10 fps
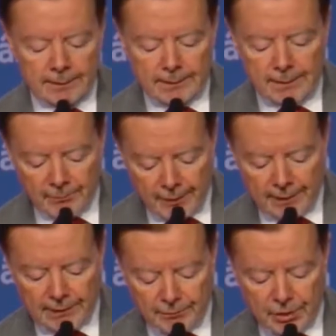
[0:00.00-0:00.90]
some
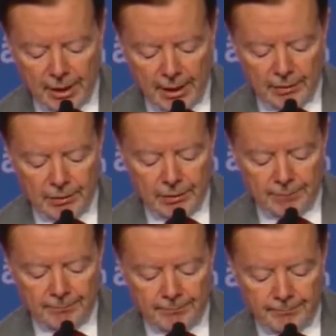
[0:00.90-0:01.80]
things have changed.
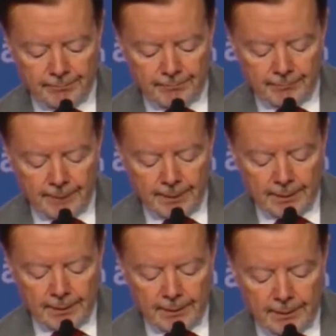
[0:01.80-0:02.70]

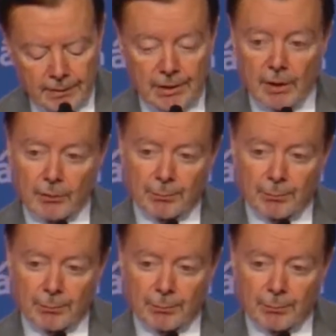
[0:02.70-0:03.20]
So,